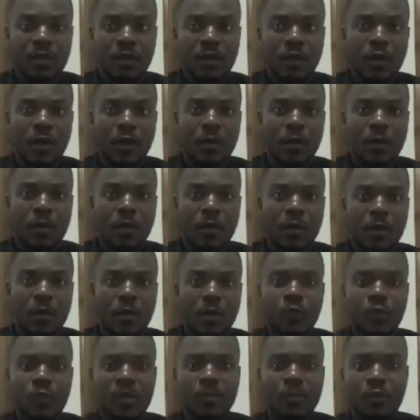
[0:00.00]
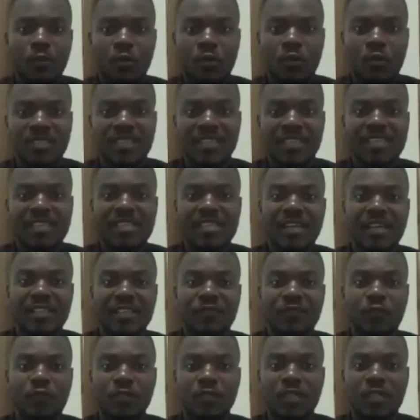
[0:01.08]
When Paul said he
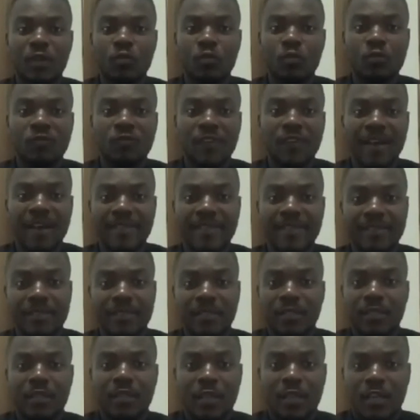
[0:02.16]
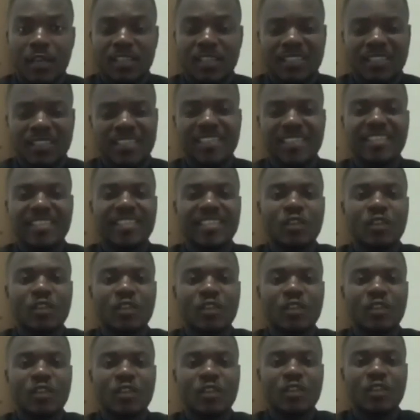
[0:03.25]
has fought a good fight, he did not
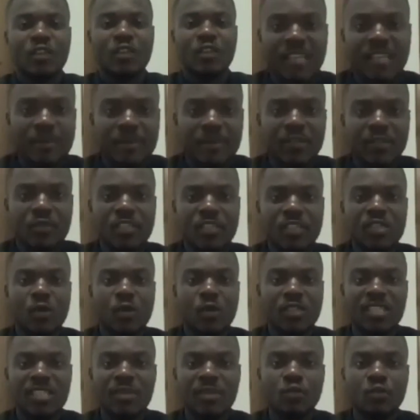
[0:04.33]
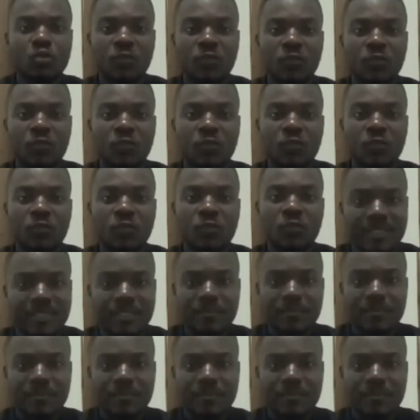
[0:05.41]
stop in the middle. He was able to finish.